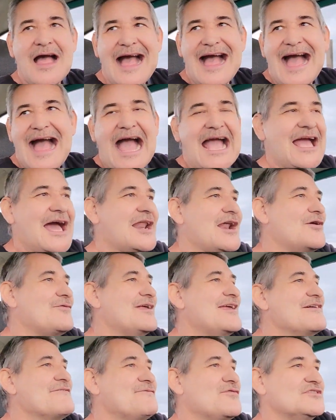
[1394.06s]
I gotta
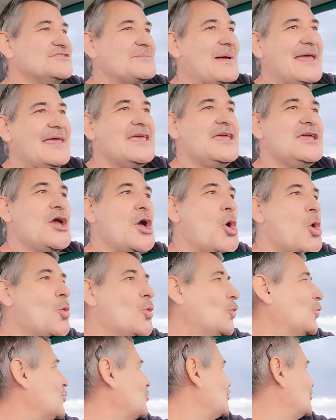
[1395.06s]
reinforce my ego.
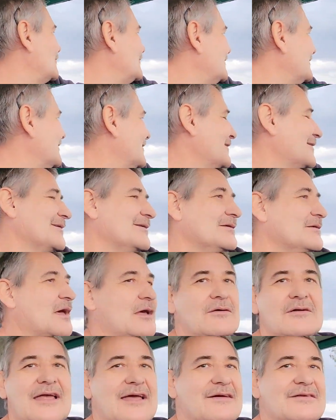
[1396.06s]
I
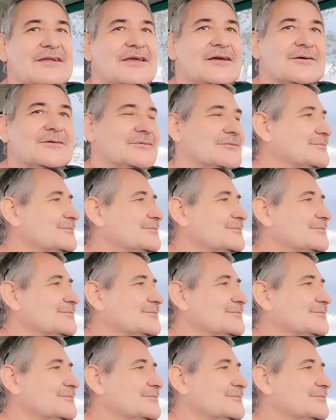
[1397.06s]
don't have an ego.